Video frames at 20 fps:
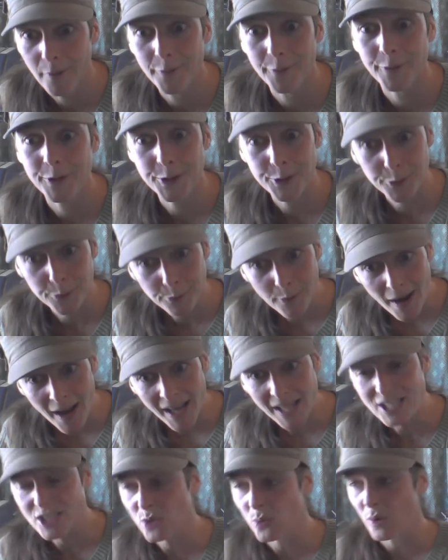No, you're
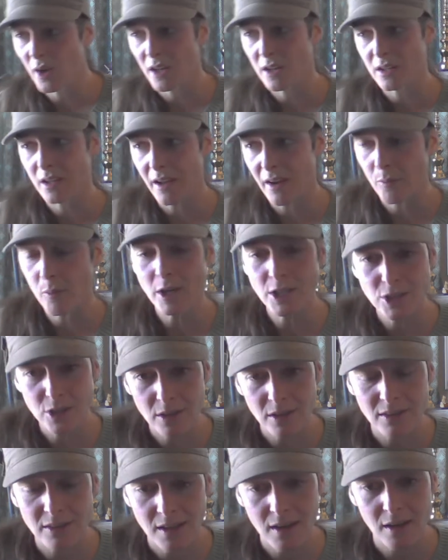right. So I want
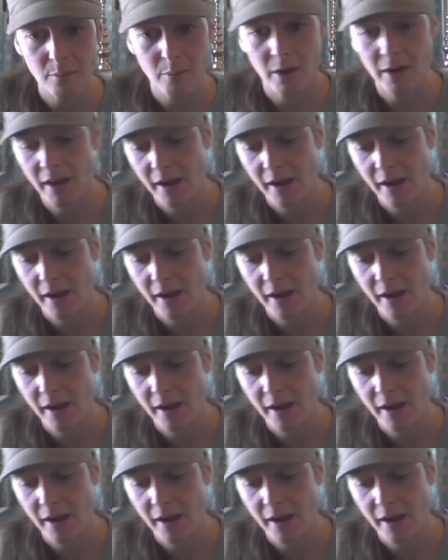you to think about